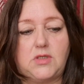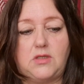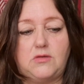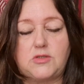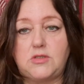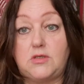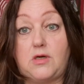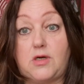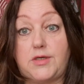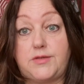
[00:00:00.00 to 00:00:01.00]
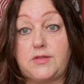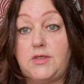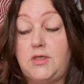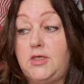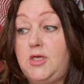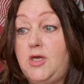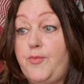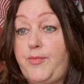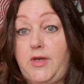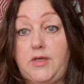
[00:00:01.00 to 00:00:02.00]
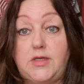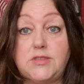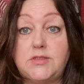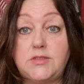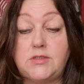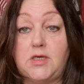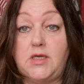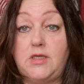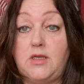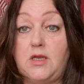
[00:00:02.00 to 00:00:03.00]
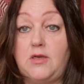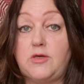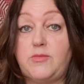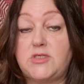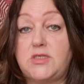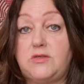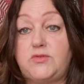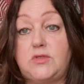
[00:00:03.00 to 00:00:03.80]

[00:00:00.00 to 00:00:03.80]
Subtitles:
It looks so hard." But it isn't. I learned myself